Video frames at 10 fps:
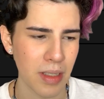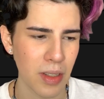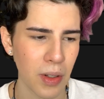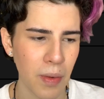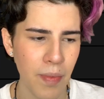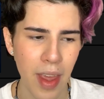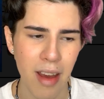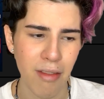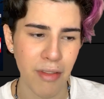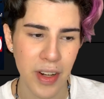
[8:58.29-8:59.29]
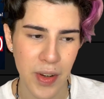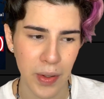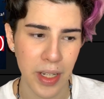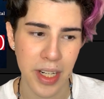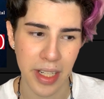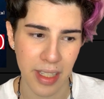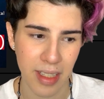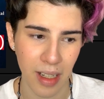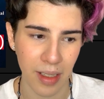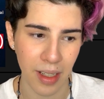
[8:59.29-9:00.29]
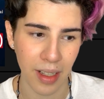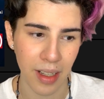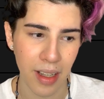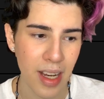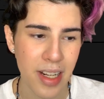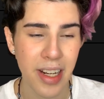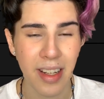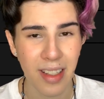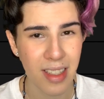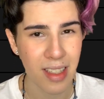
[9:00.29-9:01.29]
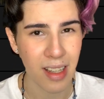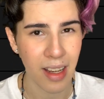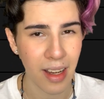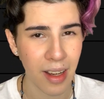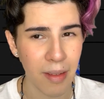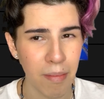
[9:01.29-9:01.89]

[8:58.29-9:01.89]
So visually she's stunning. She does sting,